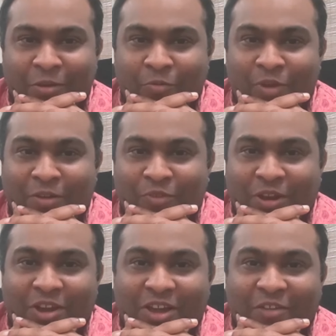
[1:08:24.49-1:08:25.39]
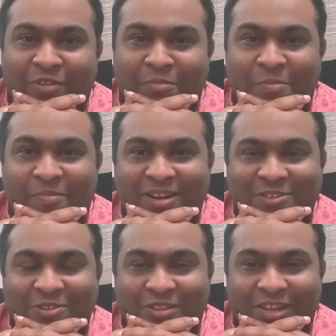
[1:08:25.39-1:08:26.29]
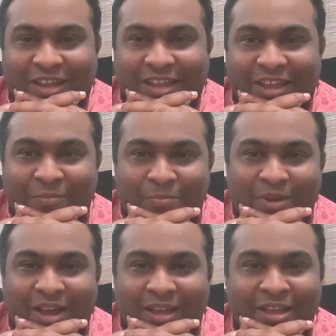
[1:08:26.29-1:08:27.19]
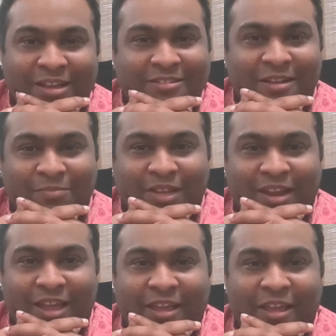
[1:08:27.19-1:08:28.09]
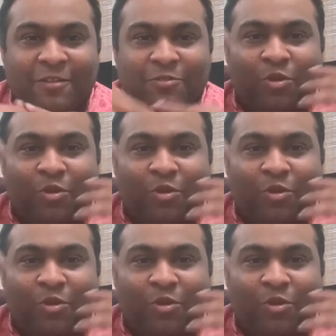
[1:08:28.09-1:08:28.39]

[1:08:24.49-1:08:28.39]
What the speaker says: When you are giving me money so that I can buy something like